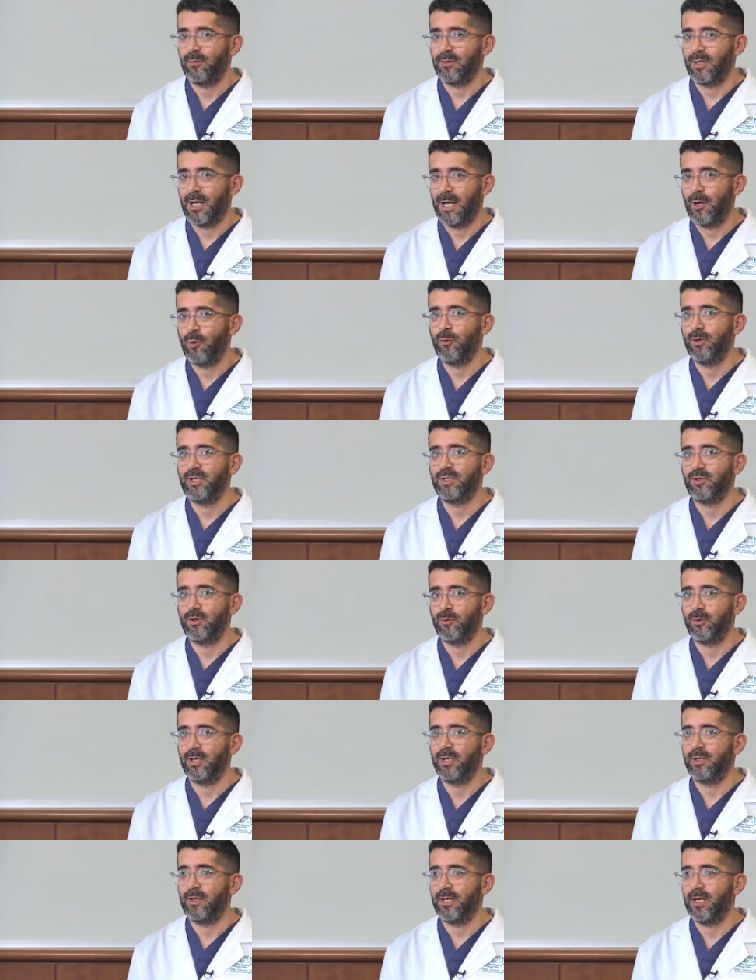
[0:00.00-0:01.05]
How is
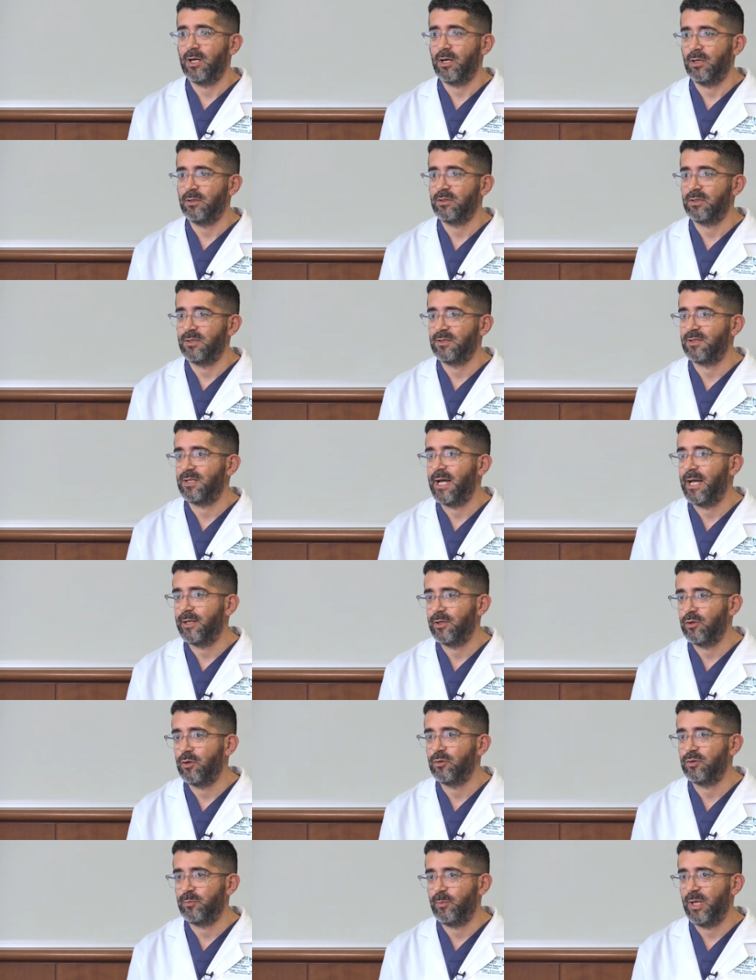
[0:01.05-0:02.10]
urinary incontinence
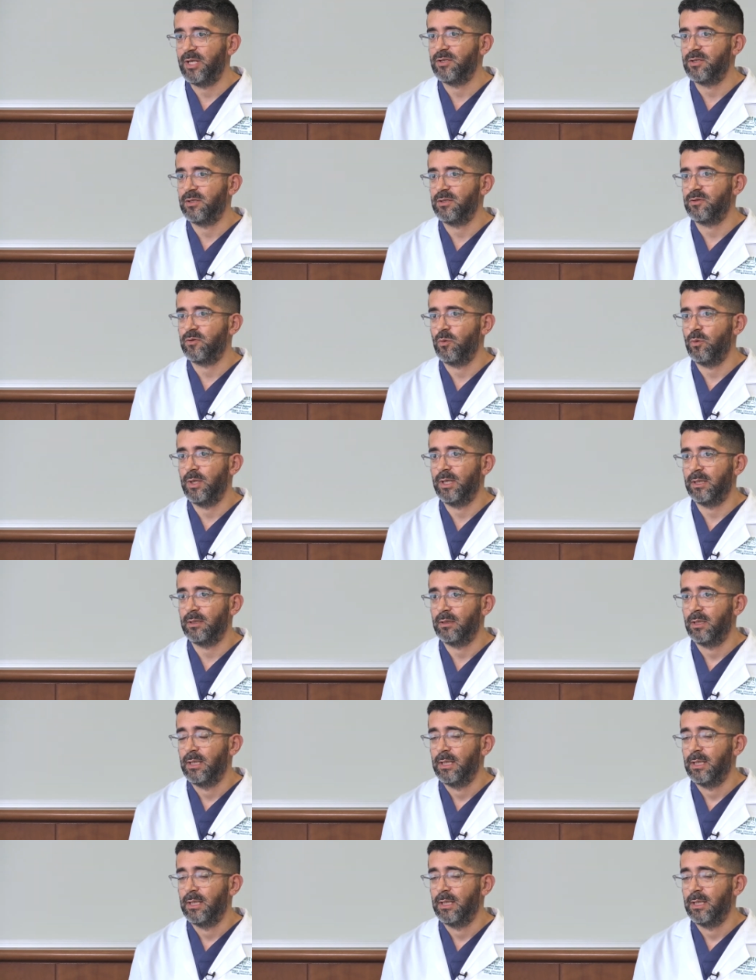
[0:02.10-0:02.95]
diagnosed? Patients will